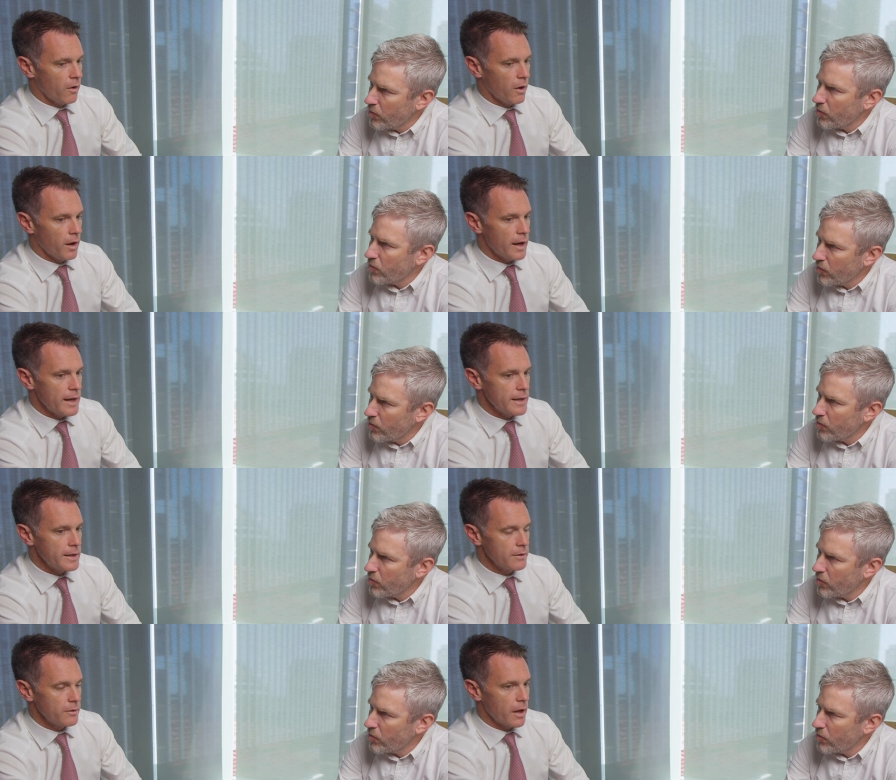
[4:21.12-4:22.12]

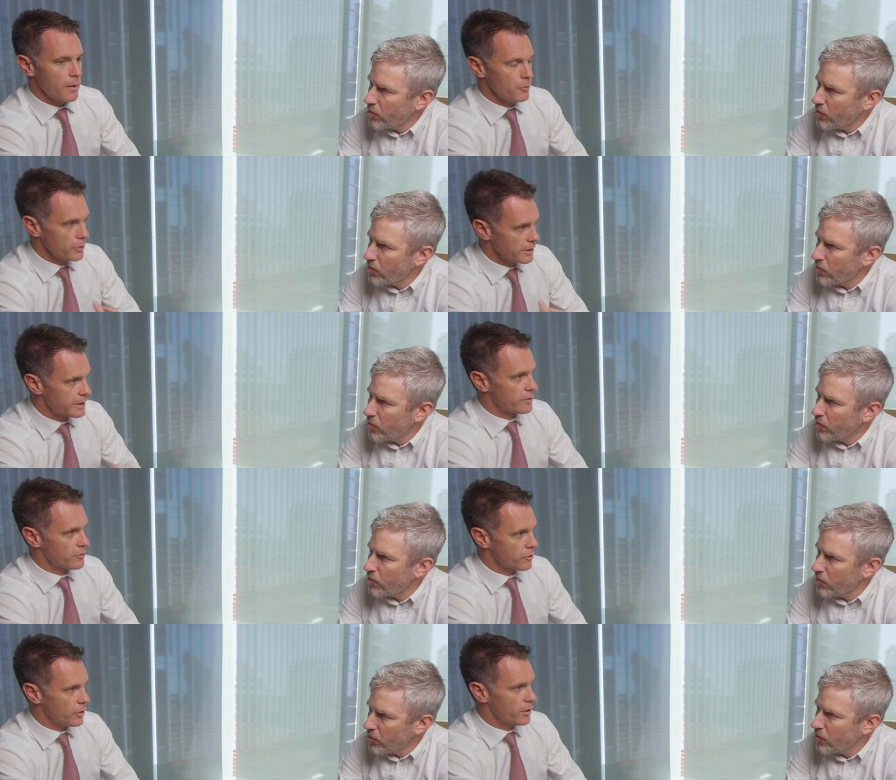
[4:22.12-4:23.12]
Speaker 1: I am really
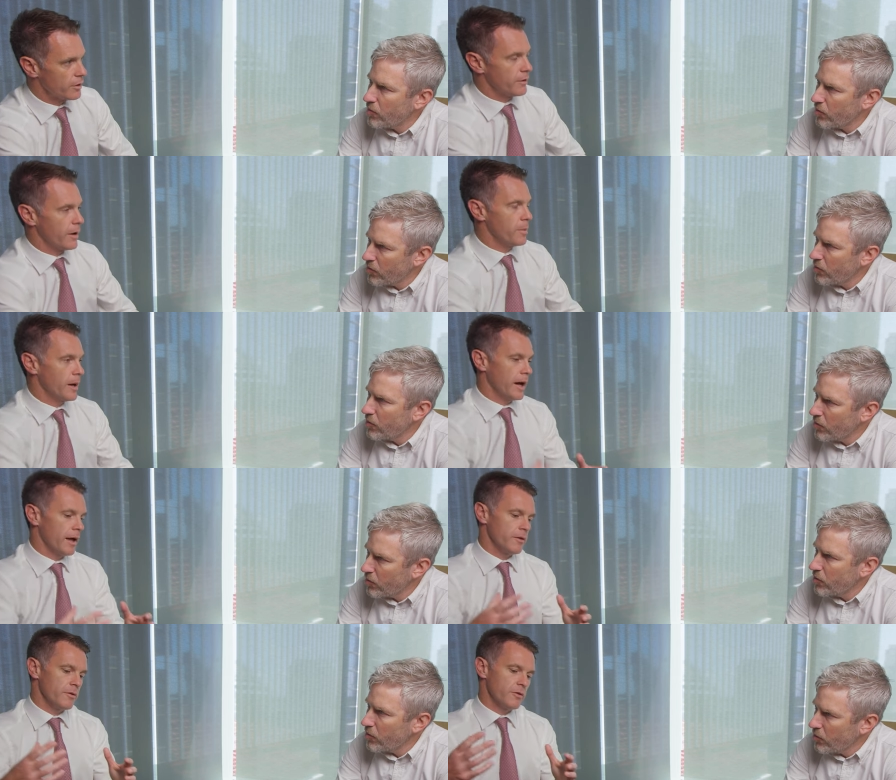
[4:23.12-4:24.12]
concerned
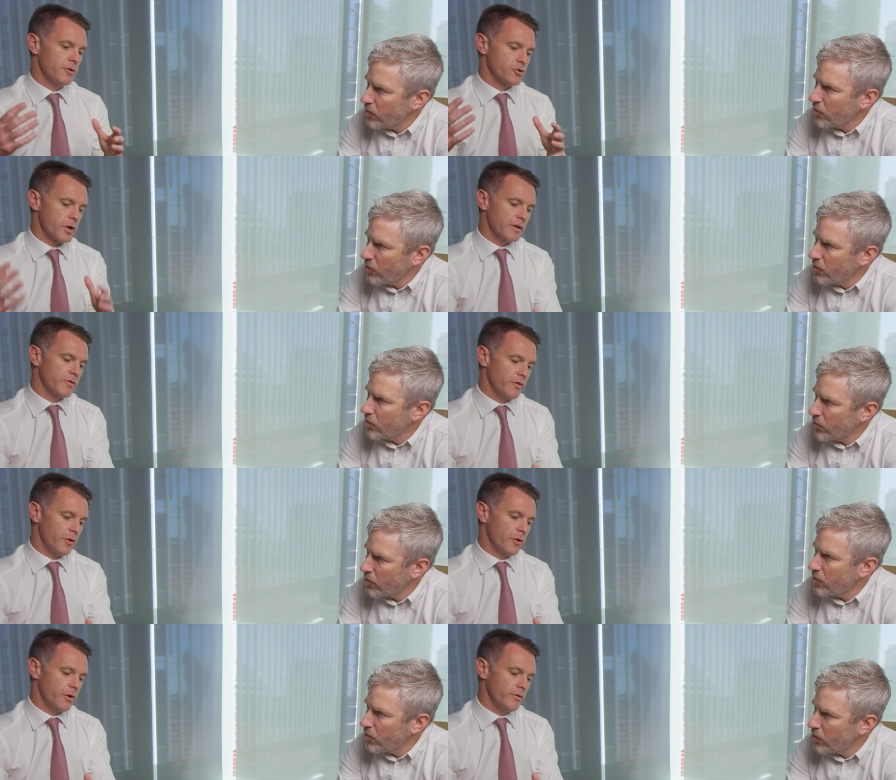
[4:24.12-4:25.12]
about the
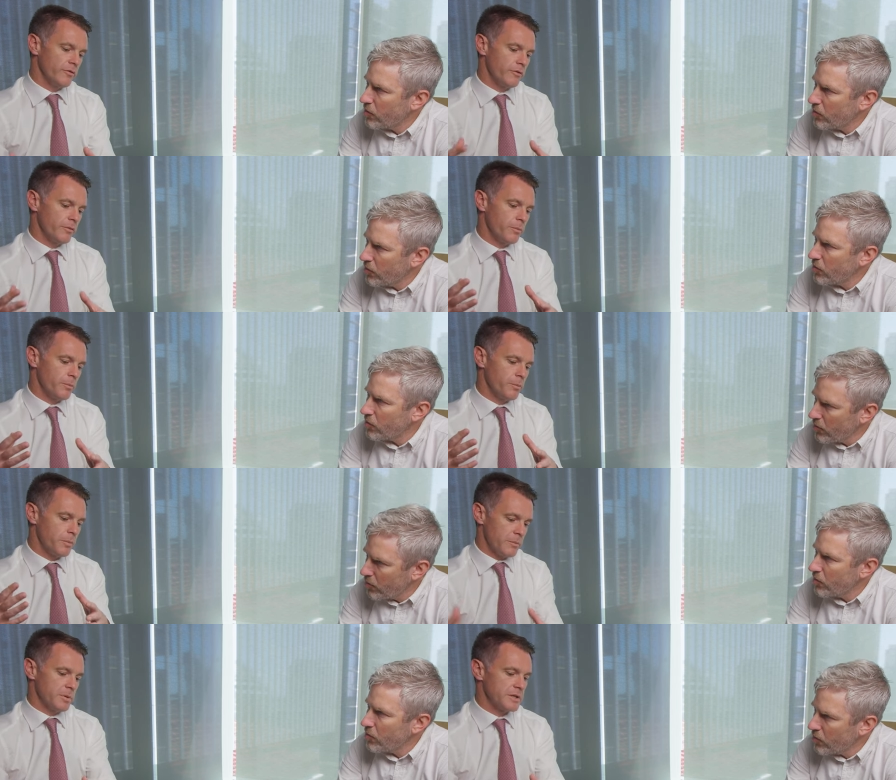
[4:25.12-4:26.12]
transfer of,
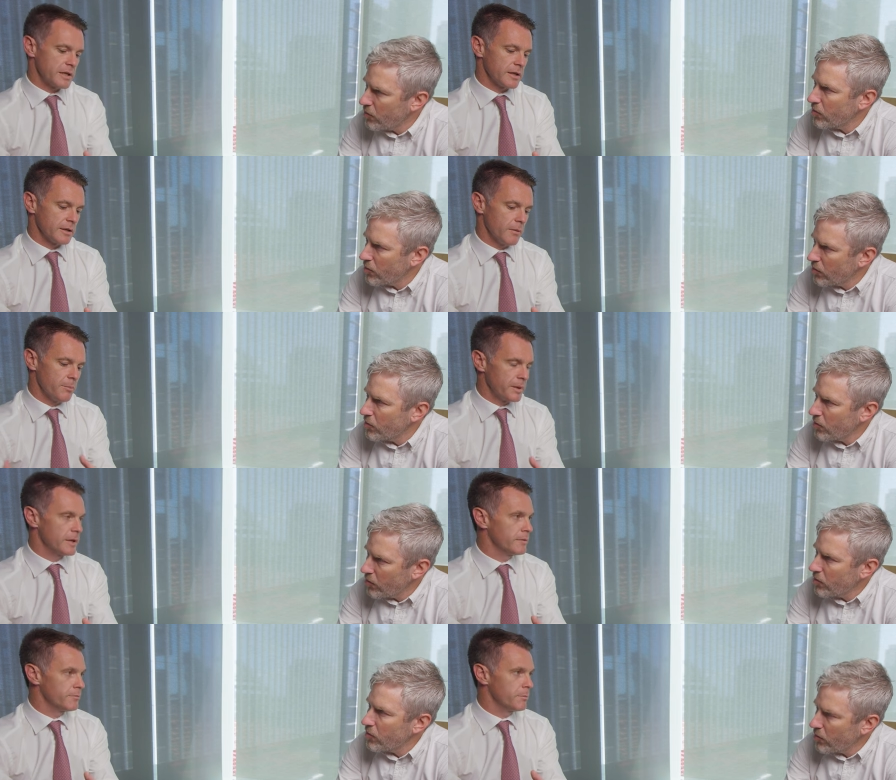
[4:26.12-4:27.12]
in particular,
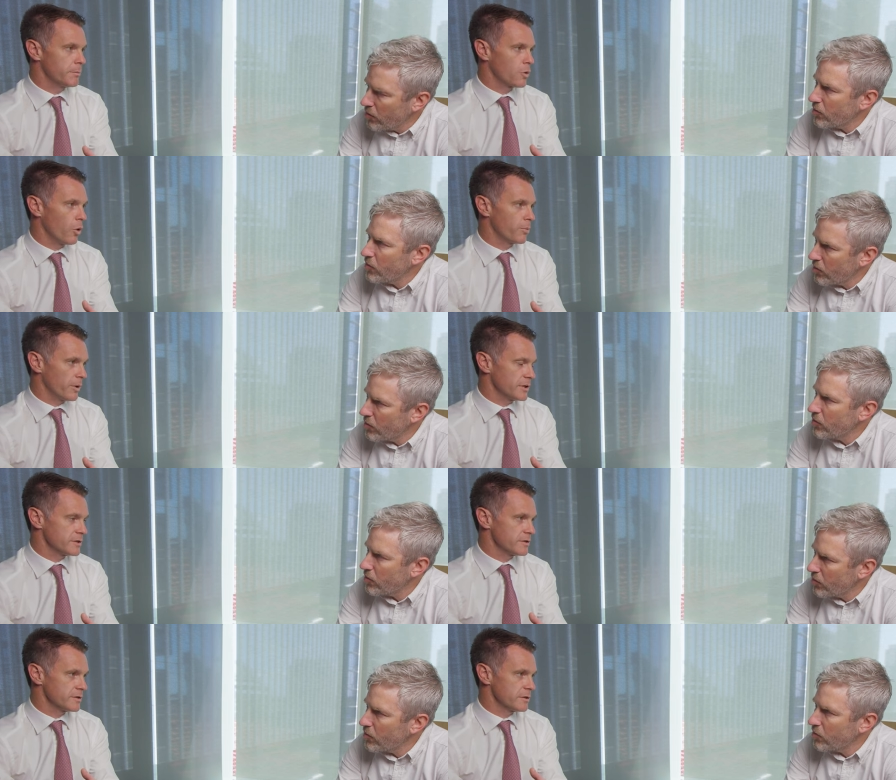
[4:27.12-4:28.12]
big
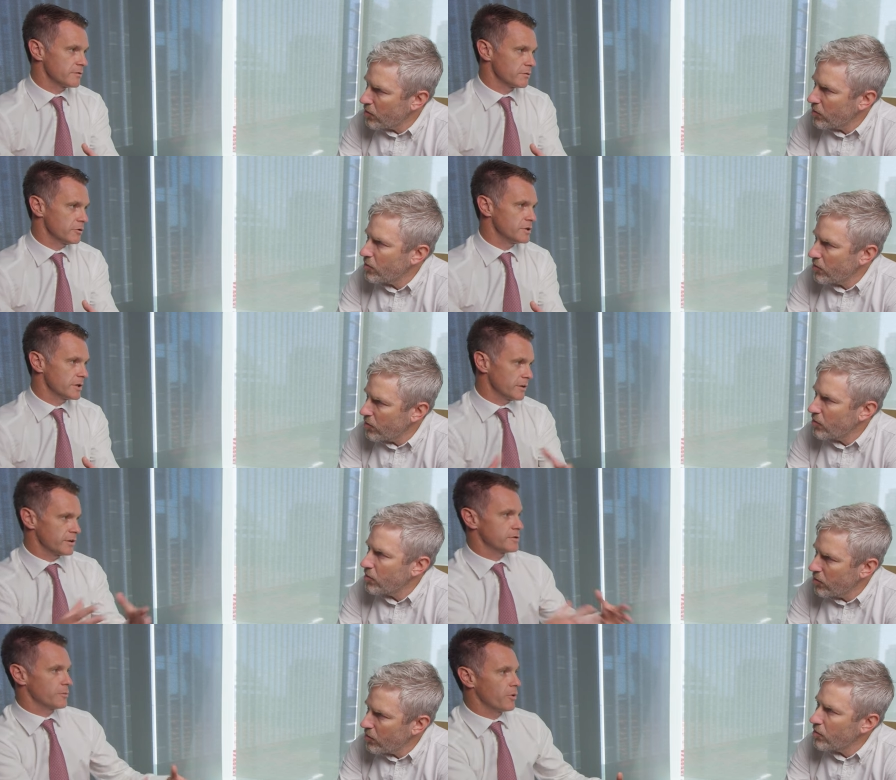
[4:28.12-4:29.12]
corporations and
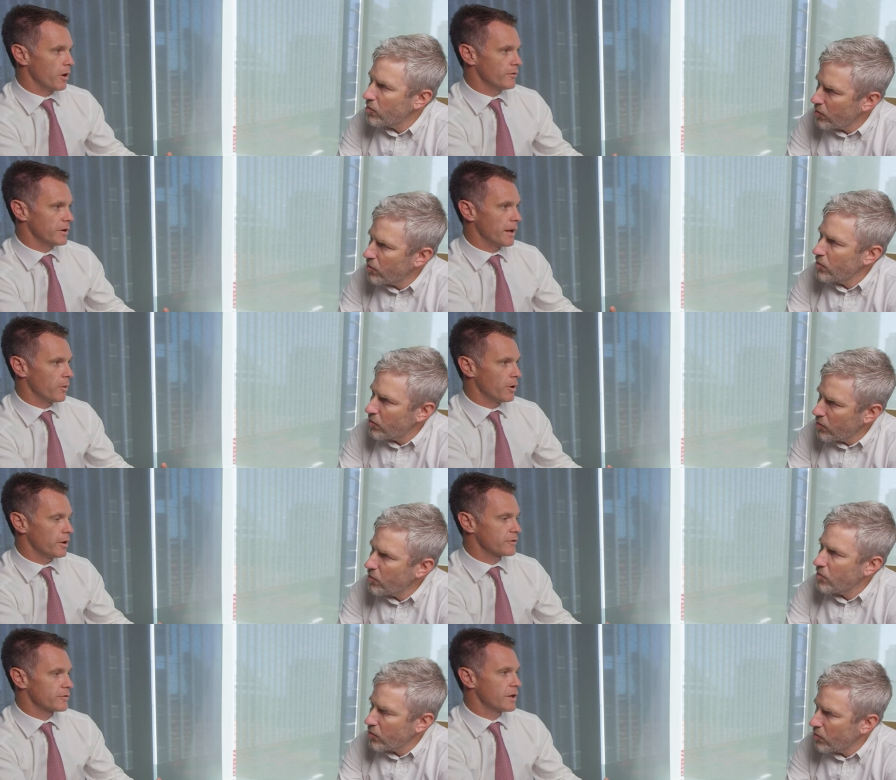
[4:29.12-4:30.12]
utilities to private
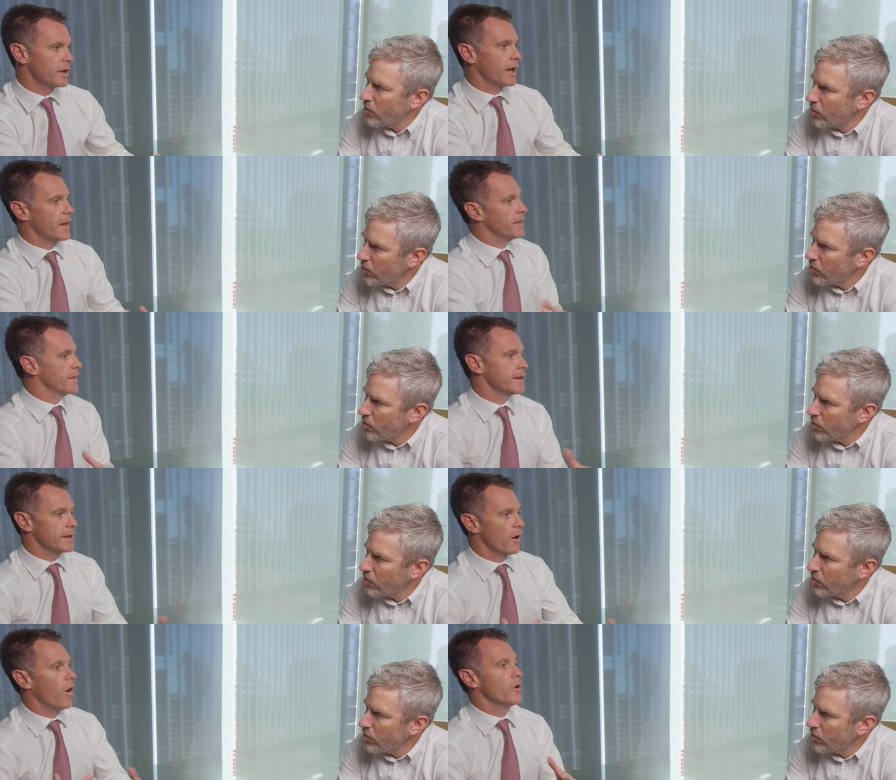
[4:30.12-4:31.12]
networks, mm. and then
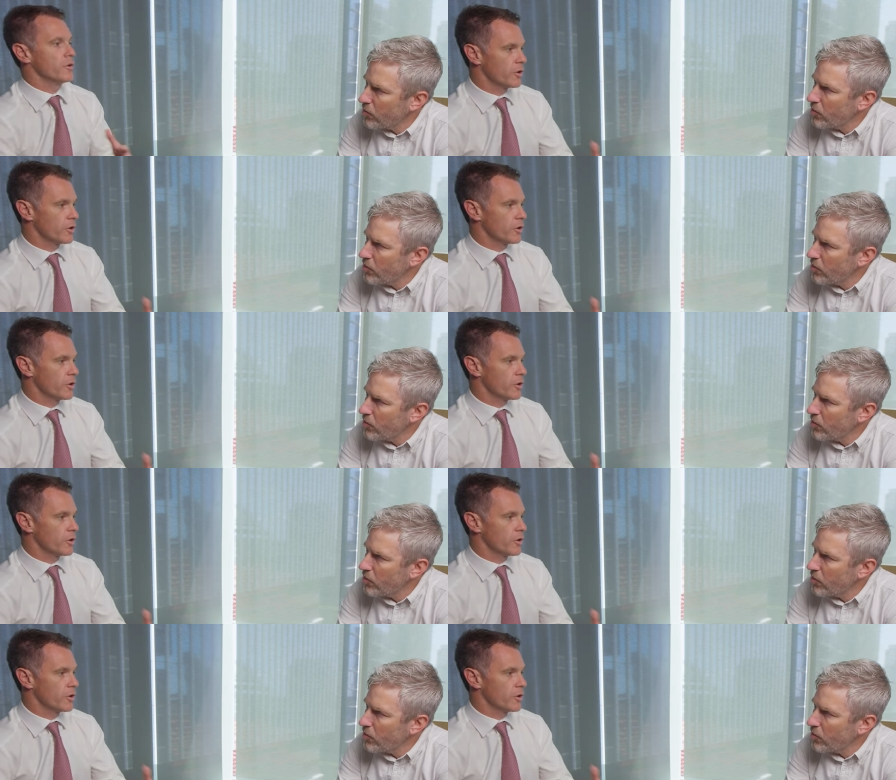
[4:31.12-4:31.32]
the on